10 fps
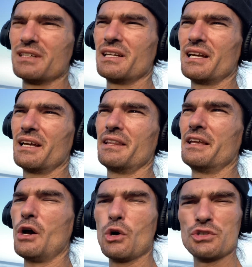and the
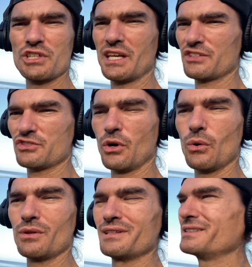ocean has
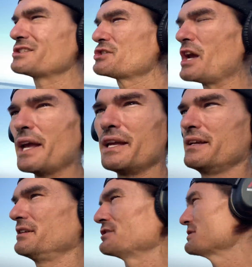totally changed.